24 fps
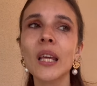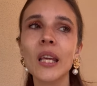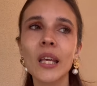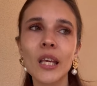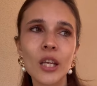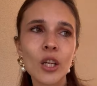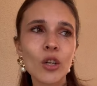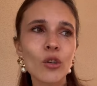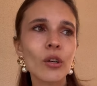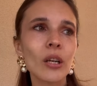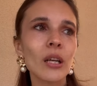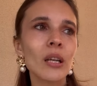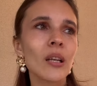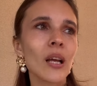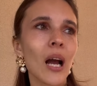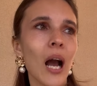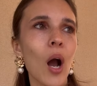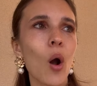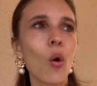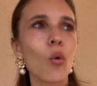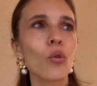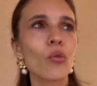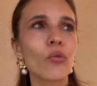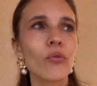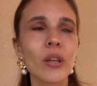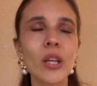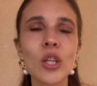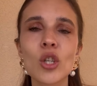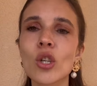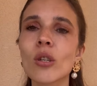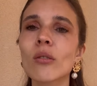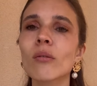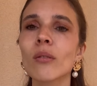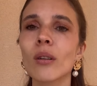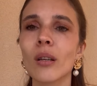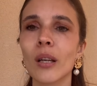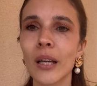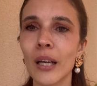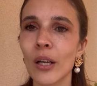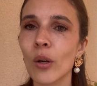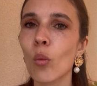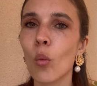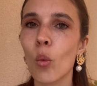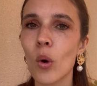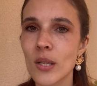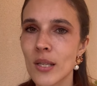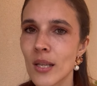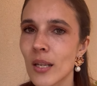Here in our region,
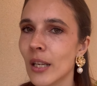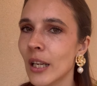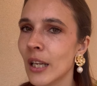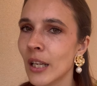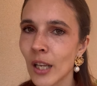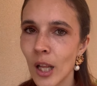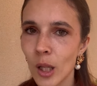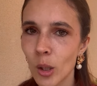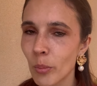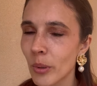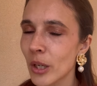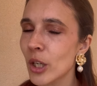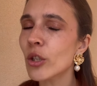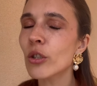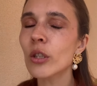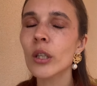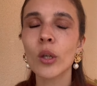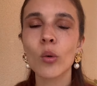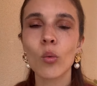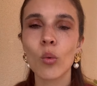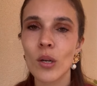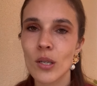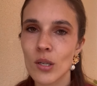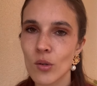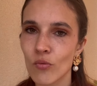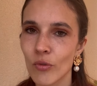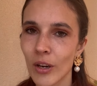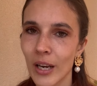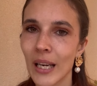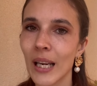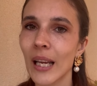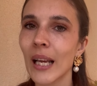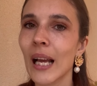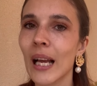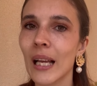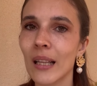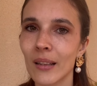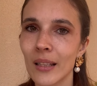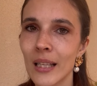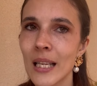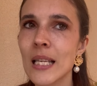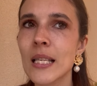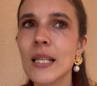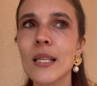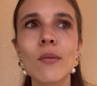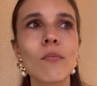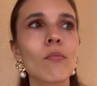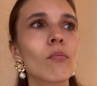it wasn't. In Albir, it wasn't raining. At
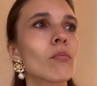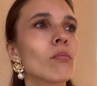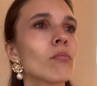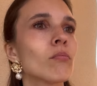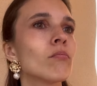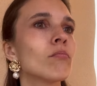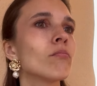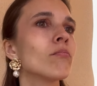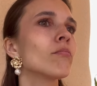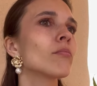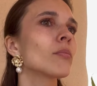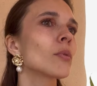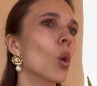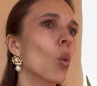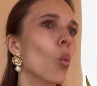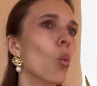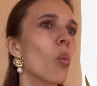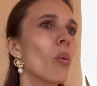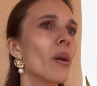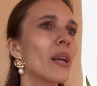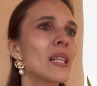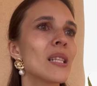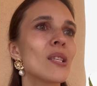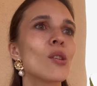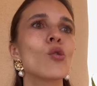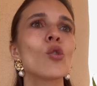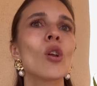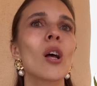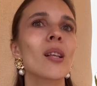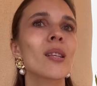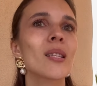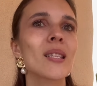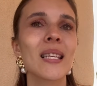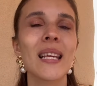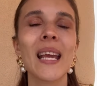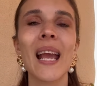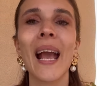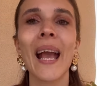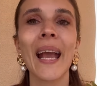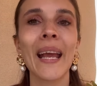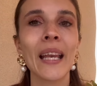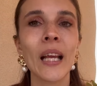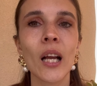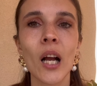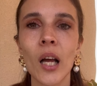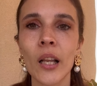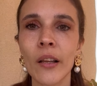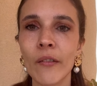least we do not see
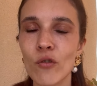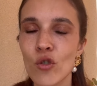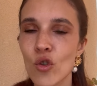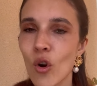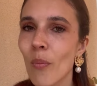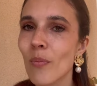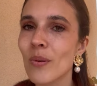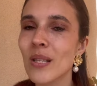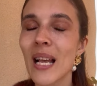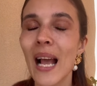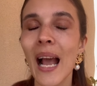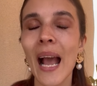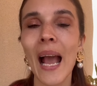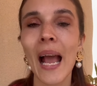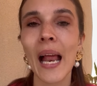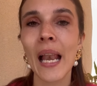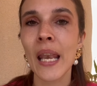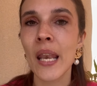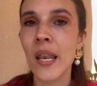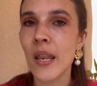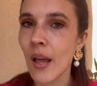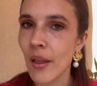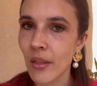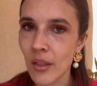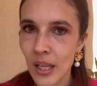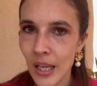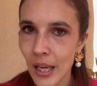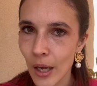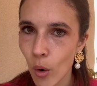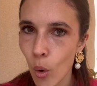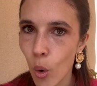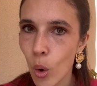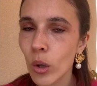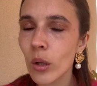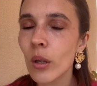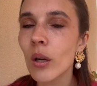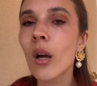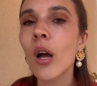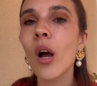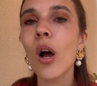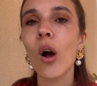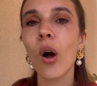any kind of drops, nothing at all